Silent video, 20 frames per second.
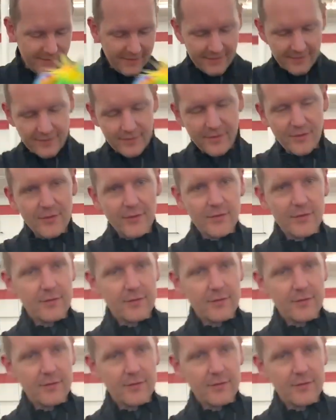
And look at all